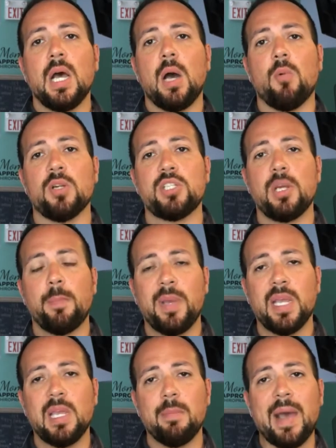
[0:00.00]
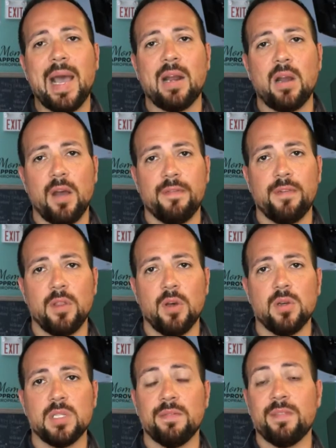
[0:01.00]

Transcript: I want you to piggyback off of those.